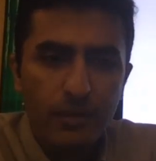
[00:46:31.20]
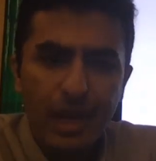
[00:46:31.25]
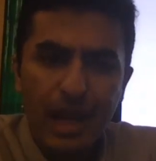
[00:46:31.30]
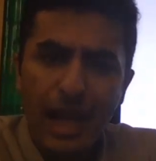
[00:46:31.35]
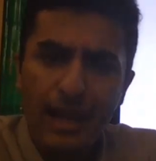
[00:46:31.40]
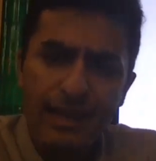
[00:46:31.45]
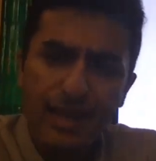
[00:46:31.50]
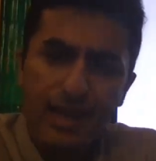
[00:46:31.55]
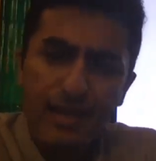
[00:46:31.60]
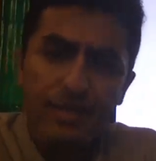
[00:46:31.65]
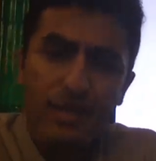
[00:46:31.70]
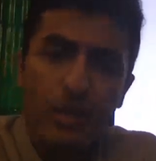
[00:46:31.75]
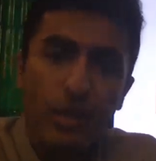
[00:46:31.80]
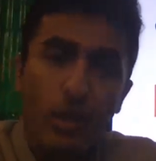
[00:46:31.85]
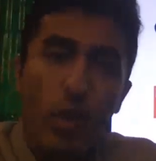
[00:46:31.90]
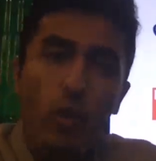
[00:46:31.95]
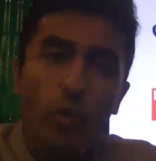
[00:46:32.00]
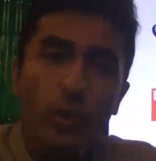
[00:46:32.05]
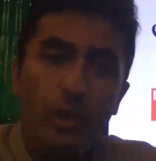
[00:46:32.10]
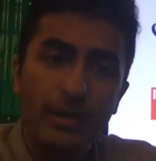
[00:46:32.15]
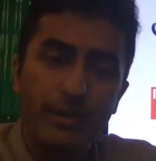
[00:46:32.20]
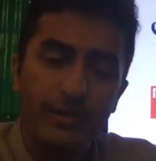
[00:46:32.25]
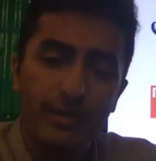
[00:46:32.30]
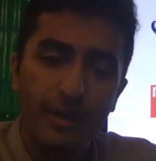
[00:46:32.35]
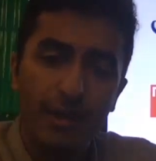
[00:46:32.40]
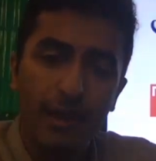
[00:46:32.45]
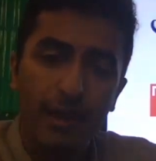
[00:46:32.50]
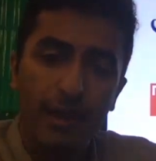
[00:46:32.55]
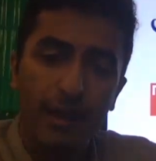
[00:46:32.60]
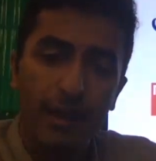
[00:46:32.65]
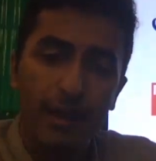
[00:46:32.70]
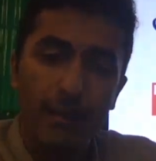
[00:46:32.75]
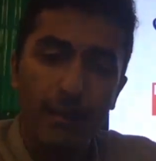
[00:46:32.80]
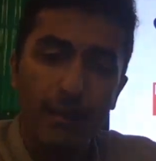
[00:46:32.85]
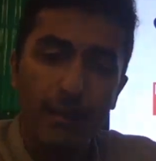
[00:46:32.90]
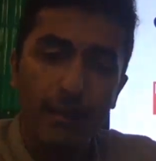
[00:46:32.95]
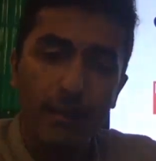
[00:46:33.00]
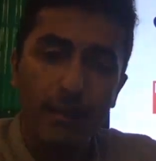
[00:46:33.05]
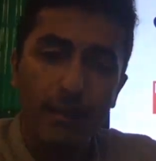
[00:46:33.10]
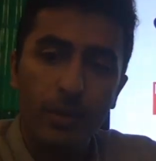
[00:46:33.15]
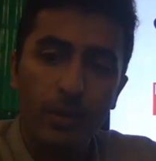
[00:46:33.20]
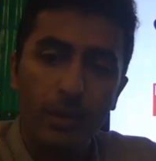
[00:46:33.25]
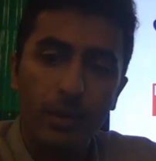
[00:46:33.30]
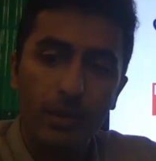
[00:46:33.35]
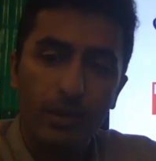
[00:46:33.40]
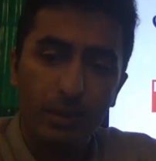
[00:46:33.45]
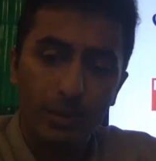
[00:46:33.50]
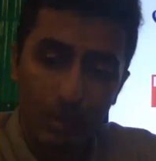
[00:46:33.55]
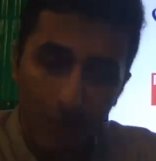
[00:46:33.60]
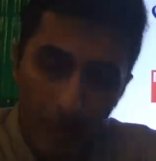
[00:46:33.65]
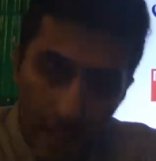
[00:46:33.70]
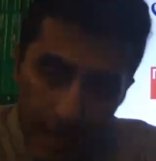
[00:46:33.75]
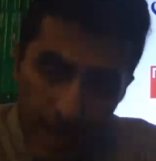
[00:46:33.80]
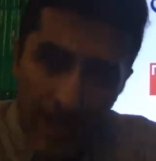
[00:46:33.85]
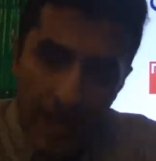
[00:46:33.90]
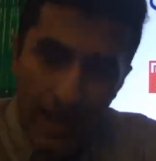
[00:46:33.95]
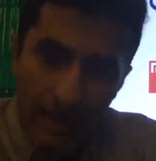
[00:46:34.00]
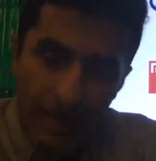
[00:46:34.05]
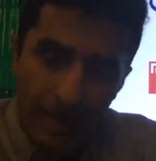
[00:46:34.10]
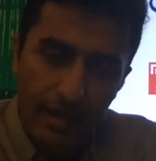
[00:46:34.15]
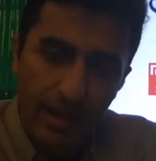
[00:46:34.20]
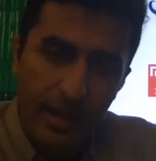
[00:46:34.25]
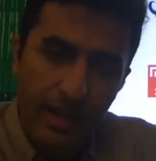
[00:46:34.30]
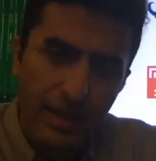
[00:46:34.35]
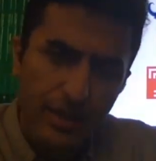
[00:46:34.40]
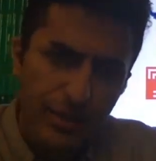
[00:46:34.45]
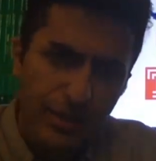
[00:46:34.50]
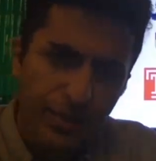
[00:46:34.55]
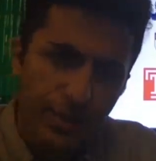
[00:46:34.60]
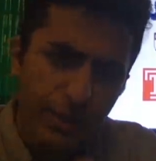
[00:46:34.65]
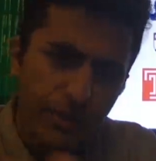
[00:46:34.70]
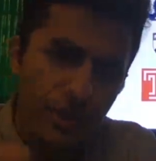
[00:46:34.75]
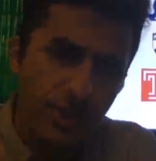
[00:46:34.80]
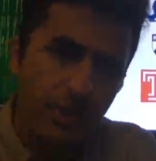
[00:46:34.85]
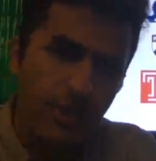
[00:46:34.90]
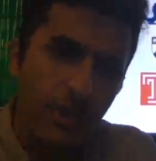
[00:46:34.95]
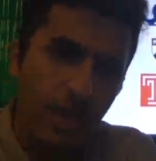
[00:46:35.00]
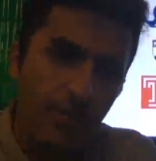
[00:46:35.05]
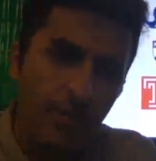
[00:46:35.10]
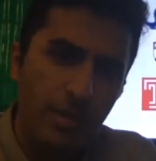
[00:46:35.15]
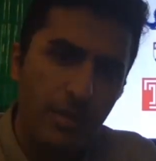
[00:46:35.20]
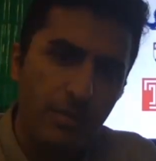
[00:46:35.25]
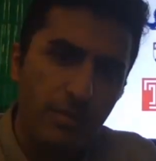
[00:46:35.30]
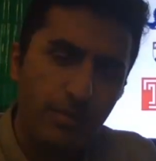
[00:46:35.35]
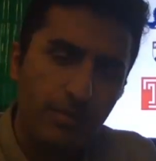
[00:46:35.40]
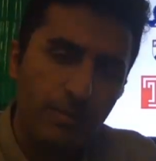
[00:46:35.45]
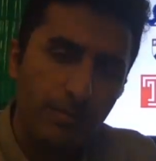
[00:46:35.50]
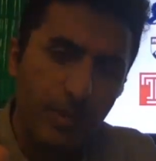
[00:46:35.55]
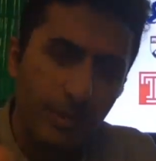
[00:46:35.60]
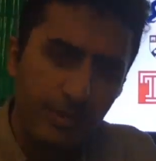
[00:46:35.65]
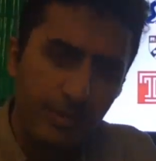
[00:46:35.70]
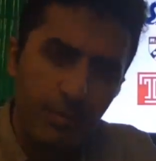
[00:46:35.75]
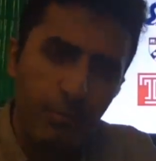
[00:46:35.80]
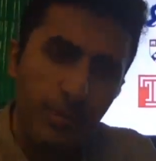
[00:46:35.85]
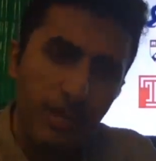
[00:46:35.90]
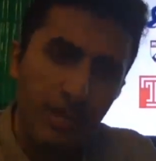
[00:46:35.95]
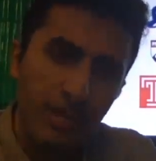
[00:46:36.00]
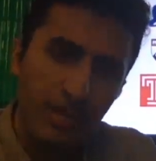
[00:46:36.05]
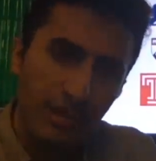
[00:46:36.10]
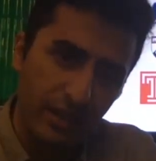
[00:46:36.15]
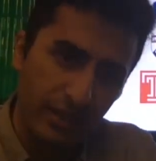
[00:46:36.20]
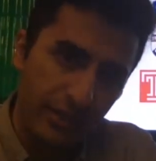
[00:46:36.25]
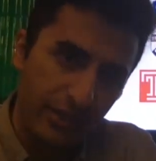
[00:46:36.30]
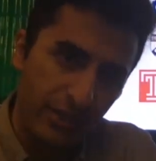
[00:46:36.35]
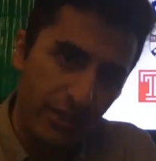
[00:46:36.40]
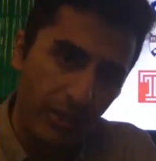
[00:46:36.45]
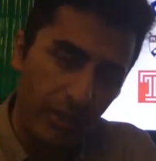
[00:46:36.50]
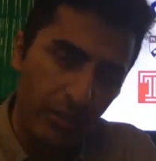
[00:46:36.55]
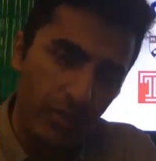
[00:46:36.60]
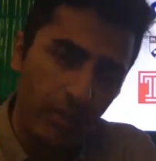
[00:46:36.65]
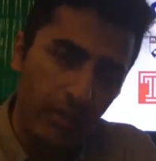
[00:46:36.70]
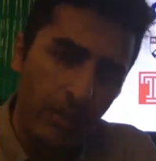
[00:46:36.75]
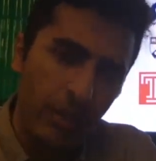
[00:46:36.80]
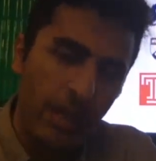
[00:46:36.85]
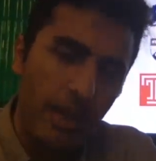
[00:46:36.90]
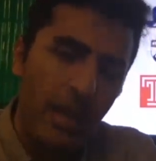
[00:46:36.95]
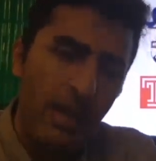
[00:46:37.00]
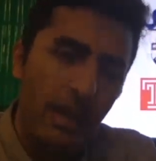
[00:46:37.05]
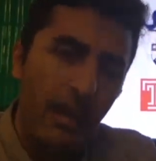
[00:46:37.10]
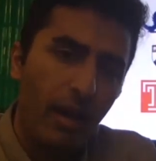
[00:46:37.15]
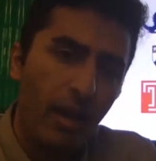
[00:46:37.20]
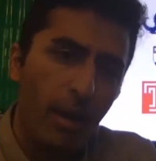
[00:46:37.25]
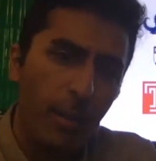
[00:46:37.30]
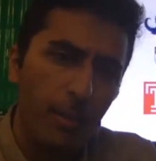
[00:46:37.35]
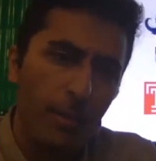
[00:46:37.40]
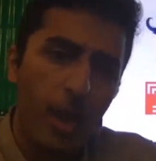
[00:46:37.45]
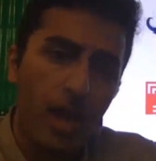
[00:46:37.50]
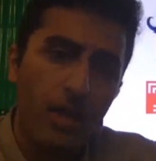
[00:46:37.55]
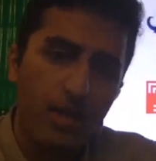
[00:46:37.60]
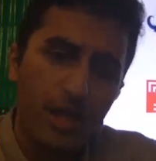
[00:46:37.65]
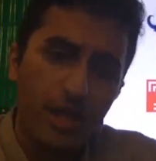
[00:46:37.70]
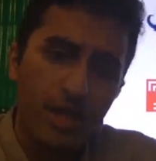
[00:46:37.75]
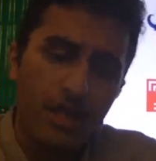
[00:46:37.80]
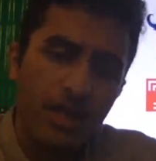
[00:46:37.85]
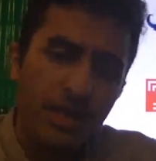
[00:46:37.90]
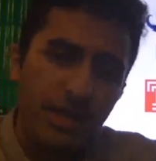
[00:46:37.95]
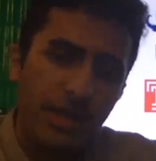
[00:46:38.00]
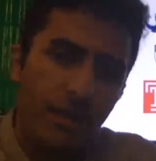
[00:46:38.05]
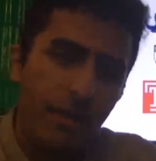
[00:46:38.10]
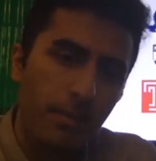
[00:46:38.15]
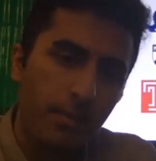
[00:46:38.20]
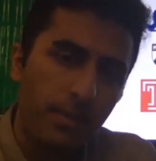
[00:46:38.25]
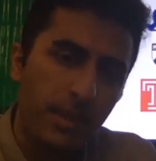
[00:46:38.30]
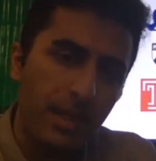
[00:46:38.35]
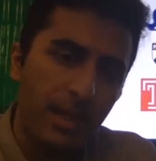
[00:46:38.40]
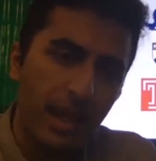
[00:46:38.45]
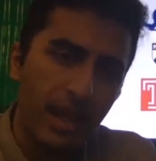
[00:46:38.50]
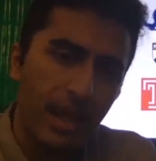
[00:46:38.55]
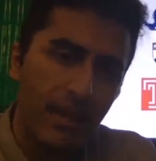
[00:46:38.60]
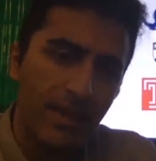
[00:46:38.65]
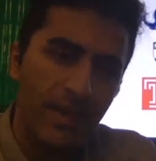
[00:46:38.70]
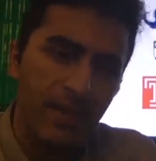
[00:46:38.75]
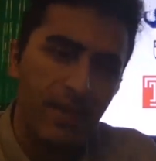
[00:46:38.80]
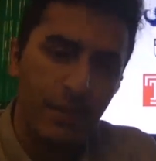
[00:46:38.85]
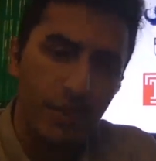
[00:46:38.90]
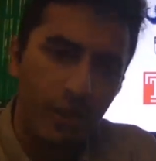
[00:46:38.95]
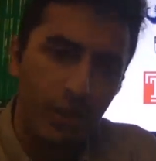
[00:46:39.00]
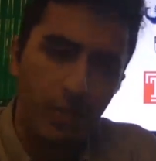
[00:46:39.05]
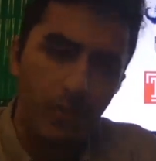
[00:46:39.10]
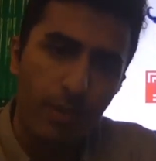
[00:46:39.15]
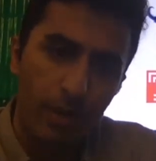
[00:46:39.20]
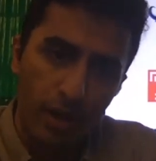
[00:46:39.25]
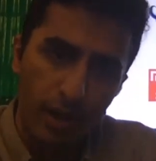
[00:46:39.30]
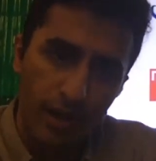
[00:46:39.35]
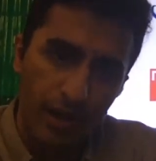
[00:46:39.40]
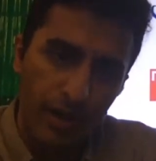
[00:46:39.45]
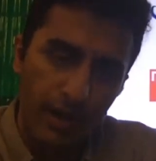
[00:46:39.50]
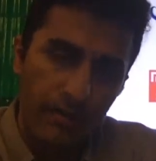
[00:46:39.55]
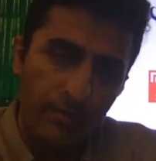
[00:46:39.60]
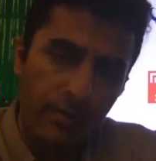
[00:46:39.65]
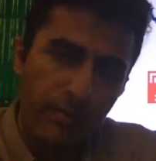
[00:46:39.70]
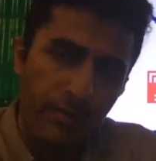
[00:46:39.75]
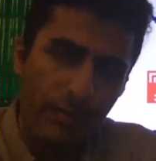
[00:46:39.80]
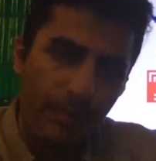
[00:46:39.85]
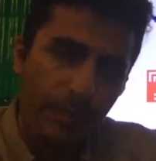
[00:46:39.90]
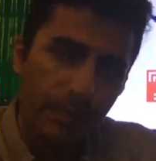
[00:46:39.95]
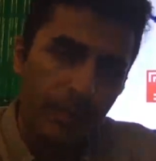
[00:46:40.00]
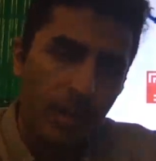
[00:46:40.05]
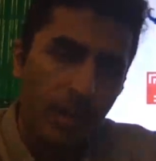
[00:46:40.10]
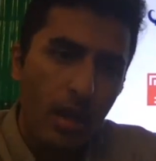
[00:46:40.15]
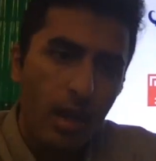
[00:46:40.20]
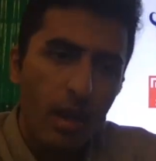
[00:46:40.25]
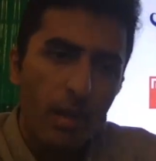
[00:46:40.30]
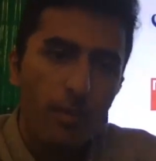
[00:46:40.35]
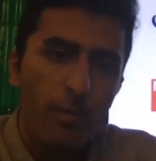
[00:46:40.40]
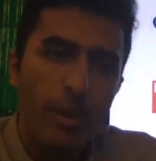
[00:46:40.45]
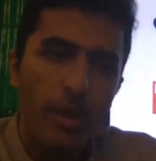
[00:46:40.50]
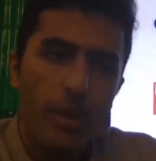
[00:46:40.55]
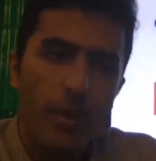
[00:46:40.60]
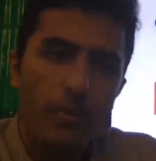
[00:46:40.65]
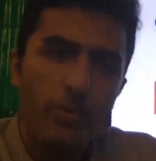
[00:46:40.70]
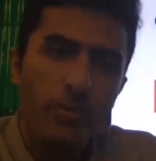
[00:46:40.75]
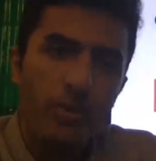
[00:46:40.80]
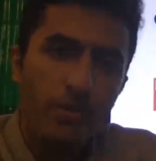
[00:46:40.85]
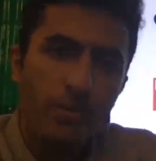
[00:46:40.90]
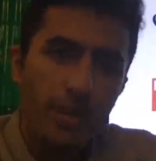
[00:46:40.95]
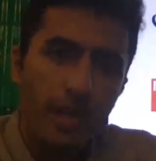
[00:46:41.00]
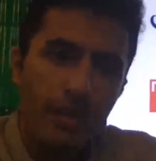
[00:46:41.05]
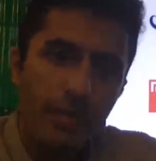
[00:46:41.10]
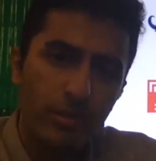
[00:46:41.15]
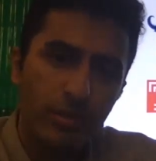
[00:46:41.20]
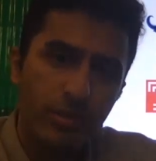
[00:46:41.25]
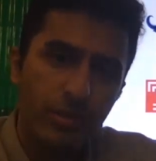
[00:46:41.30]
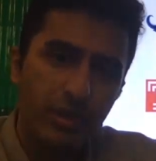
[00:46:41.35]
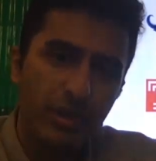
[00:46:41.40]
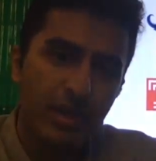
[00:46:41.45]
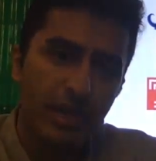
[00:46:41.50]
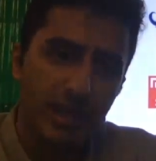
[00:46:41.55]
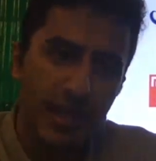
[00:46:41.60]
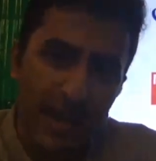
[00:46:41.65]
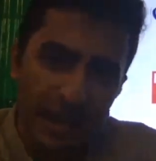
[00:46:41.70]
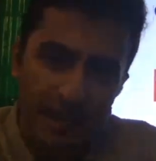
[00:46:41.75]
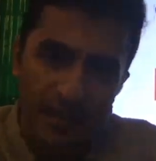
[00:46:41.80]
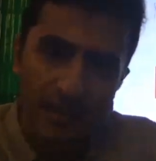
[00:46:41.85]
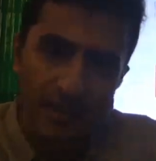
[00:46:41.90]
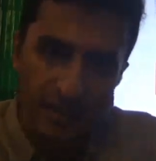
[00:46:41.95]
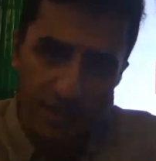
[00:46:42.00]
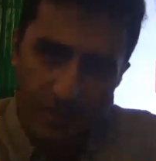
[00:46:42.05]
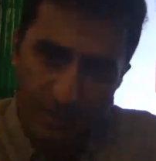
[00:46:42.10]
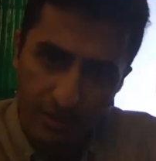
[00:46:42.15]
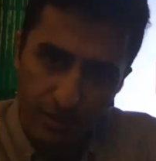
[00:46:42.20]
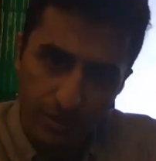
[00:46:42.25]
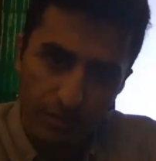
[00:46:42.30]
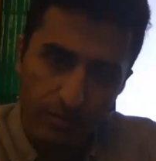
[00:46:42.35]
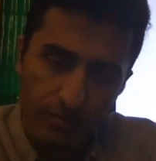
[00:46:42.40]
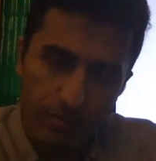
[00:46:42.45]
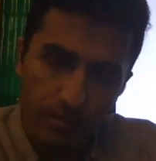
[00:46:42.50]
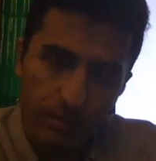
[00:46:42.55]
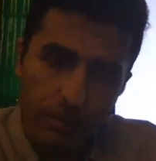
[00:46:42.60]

And that's the goal with LAN, is to just come in between these two. Not just be a third party, but also be able to connect these two.